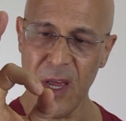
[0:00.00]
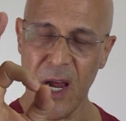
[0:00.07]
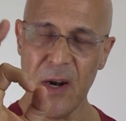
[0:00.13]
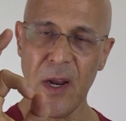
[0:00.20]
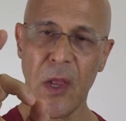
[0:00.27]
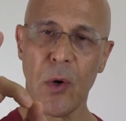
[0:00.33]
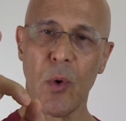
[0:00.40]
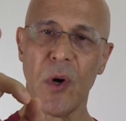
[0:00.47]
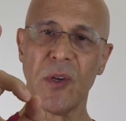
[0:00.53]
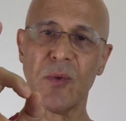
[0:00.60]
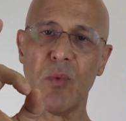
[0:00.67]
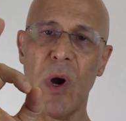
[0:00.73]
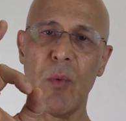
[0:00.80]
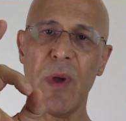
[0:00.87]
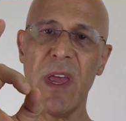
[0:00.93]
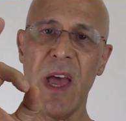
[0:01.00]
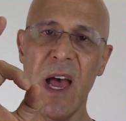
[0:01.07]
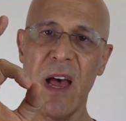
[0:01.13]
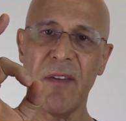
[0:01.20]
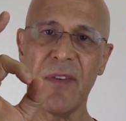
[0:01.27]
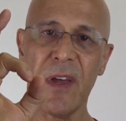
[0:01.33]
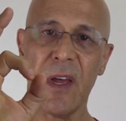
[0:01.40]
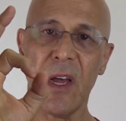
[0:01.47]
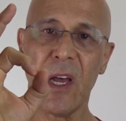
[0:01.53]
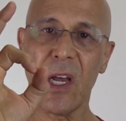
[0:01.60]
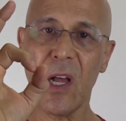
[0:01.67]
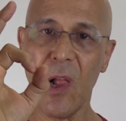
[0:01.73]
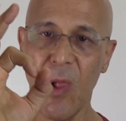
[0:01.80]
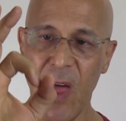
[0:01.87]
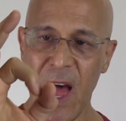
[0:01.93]
In other words, when we have
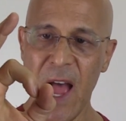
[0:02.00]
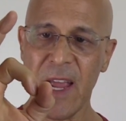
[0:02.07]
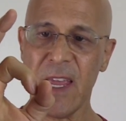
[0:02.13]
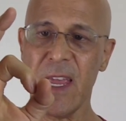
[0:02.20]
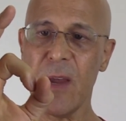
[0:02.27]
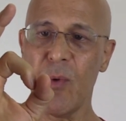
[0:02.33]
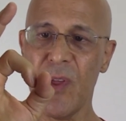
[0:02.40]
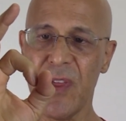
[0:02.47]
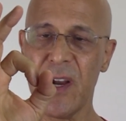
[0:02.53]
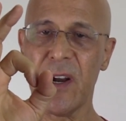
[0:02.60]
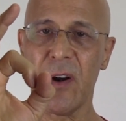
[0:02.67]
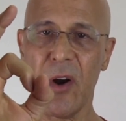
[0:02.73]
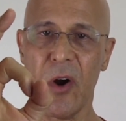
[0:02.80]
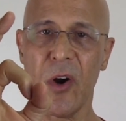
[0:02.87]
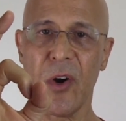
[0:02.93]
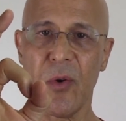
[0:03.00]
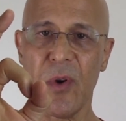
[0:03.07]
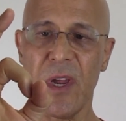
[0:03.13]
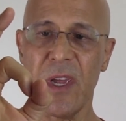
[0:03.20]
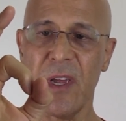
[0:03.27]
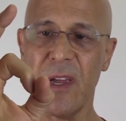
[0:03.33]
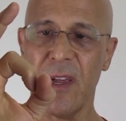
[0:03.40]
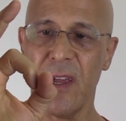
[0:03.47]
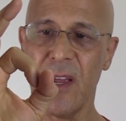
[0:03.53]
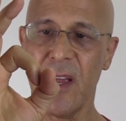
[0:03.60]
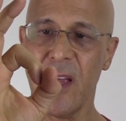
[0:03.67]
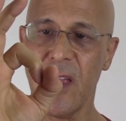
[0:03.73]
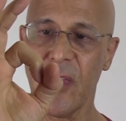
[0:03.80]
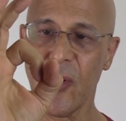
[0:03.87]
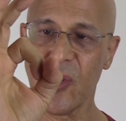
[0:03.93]
clogging within an artery,
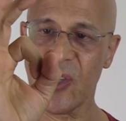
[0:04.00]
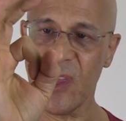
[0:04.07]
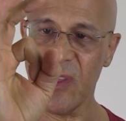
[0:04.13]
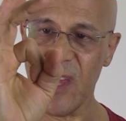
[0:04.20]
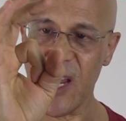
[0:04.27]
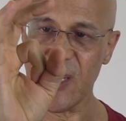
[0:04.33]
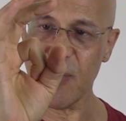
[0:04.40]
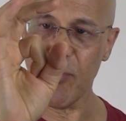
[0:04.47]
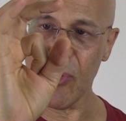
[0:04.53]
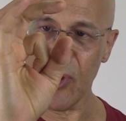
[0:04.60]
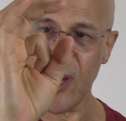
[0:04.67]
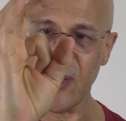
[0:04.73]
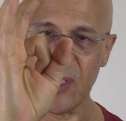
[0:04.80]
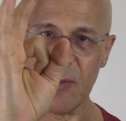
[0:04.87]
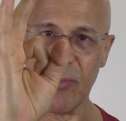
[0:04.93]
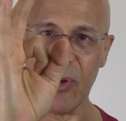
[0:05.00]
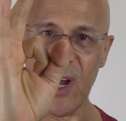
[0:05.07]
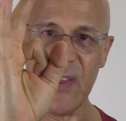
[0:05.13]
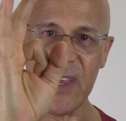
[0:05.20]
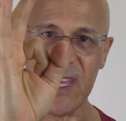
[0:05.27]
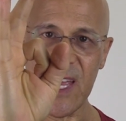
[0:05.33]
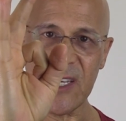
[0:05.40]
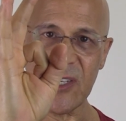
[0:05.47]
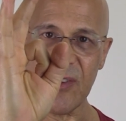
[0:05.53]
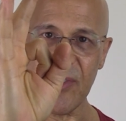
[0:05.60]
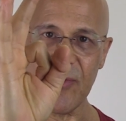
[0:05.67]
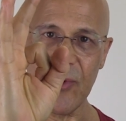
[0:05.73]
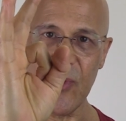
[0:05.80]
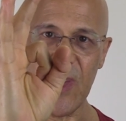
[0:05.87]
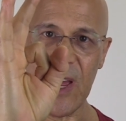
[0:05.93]
there's less blood supply that gets
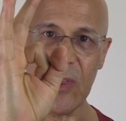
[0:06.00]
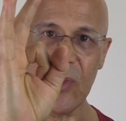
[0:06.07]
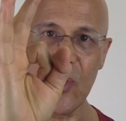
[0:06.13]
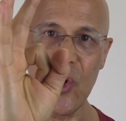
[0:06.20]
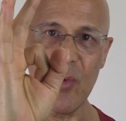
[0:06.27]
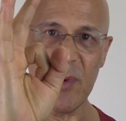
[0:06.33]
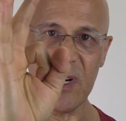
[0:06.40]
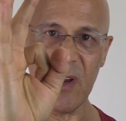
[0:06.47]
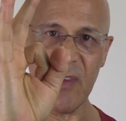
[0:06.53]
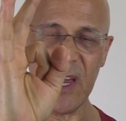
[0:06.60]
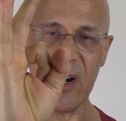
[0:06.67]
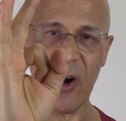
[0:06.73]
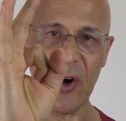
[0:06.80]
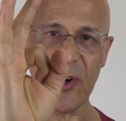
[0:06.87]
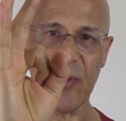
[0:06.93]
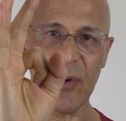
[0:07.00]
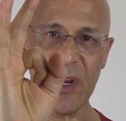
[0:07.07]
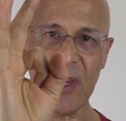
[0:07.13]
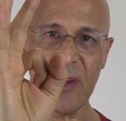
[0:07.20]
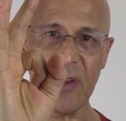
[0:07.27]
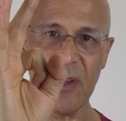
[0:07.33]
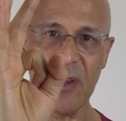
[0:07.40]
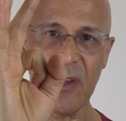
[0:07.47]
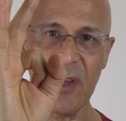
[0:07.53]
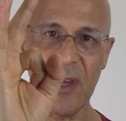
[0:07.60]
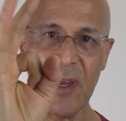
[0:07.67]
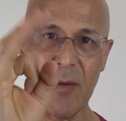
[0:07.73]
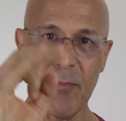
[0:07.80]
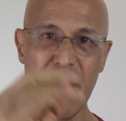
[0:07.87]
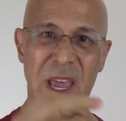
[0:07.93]
through that lumen of that artery,
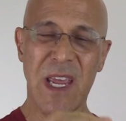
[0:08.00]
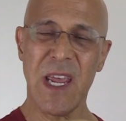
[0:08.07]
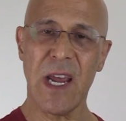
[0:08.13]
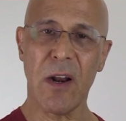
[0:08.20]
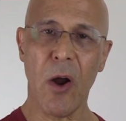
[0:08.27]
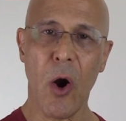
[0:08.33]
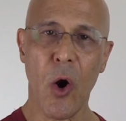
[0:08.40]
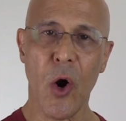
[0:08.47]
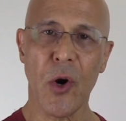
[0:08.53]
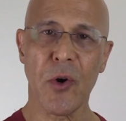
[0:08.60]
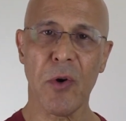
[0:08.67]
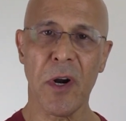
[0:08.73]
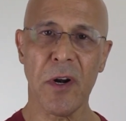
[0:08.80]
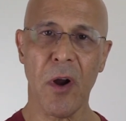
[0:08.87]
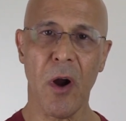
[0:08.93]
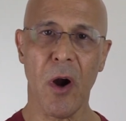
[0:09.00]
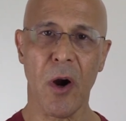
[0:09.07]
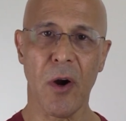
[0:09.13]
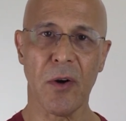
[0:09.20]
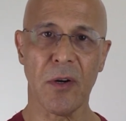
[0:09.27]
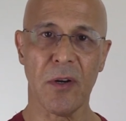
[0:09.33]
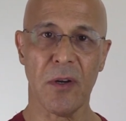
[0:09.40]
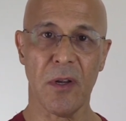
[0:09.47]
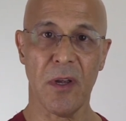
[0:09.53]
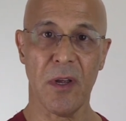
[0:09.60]
making it harder on the heart,